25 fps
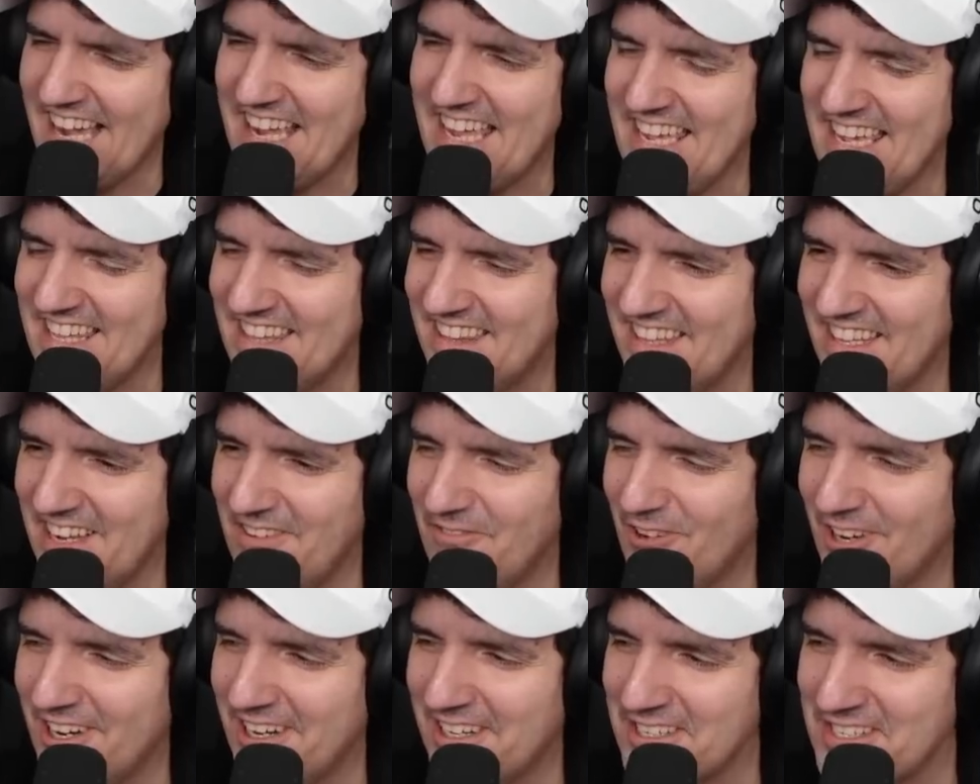can't think of
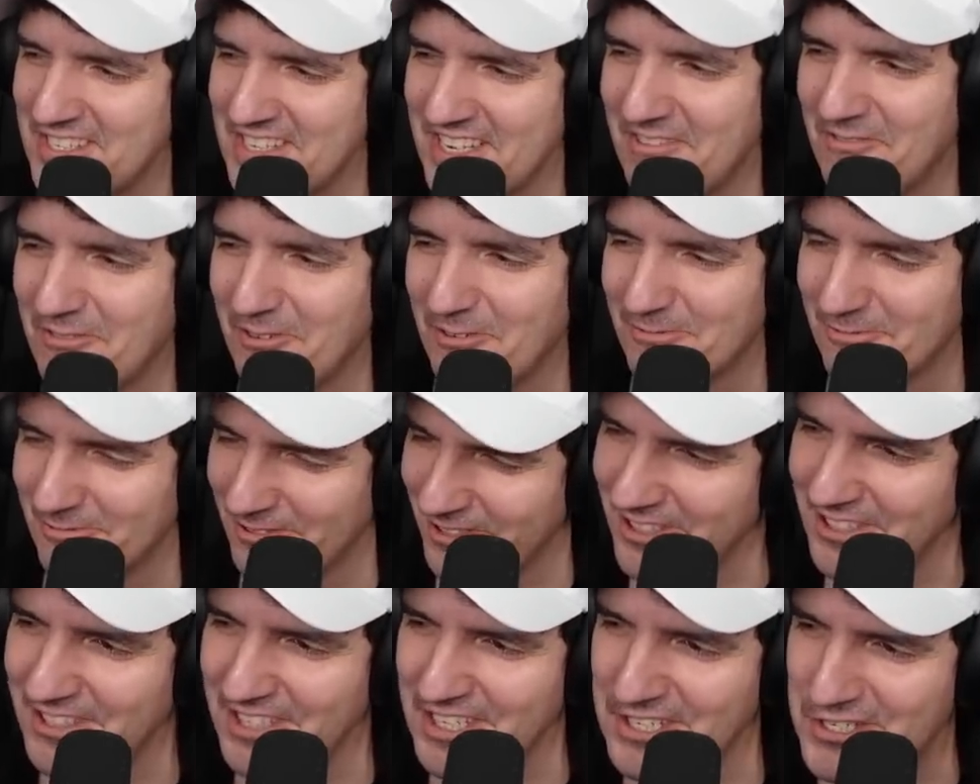what else that will
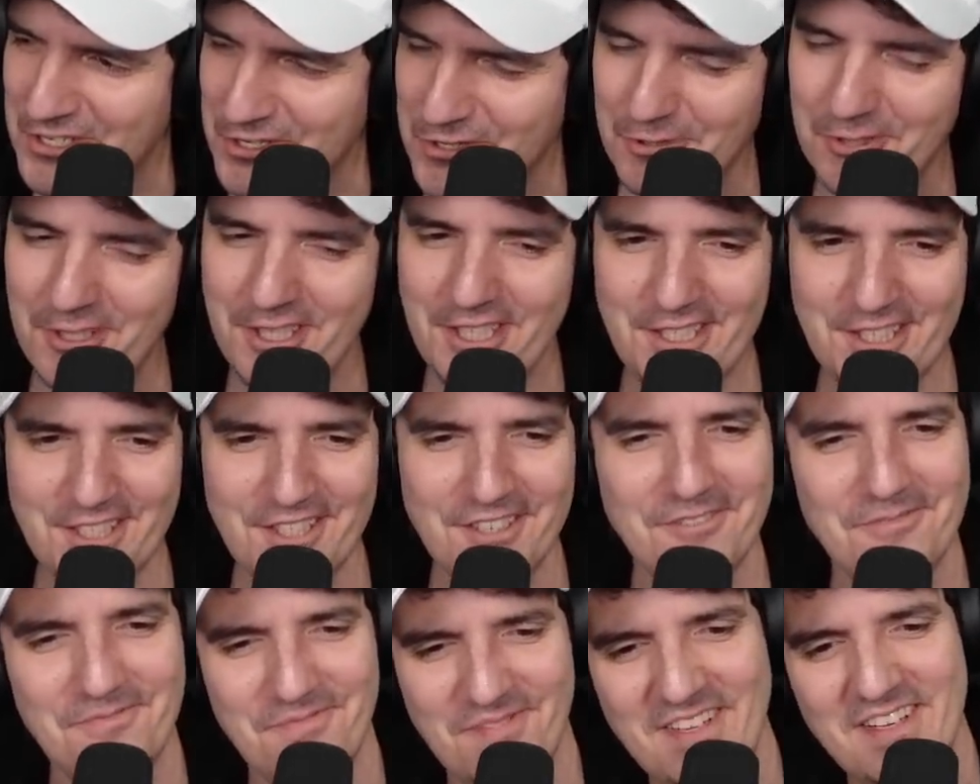really truly
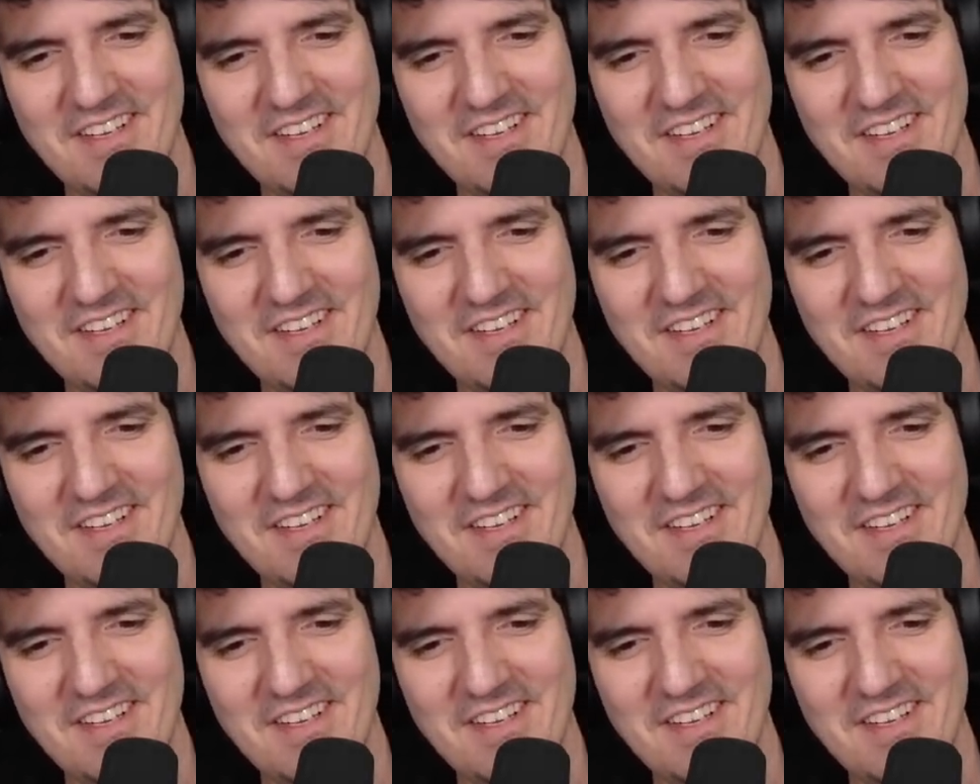do.